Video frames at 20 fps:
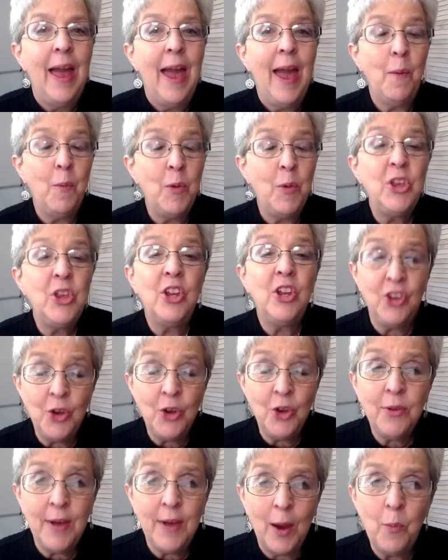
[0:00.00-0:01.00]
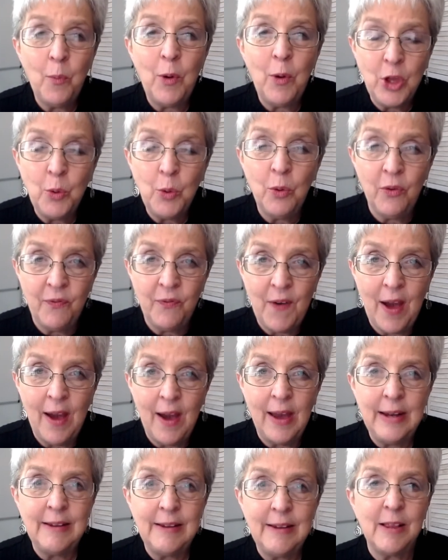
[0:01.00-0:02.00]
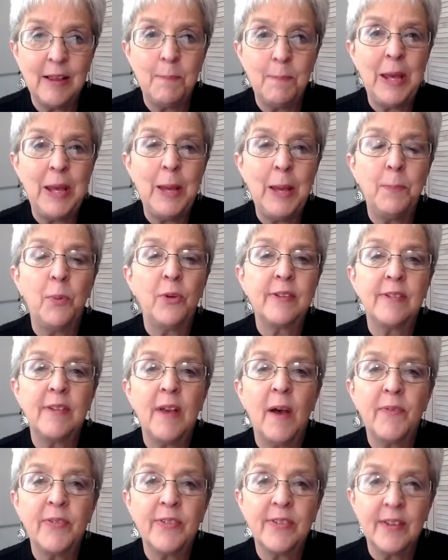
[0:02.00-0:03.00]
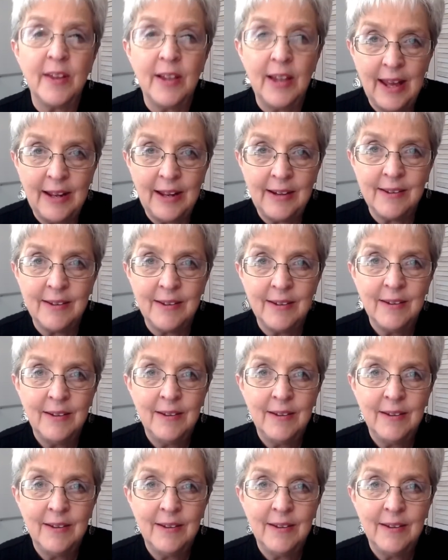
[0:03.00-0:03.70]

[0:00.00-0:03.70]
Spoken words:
And when you do that, what you will find is that people self-select,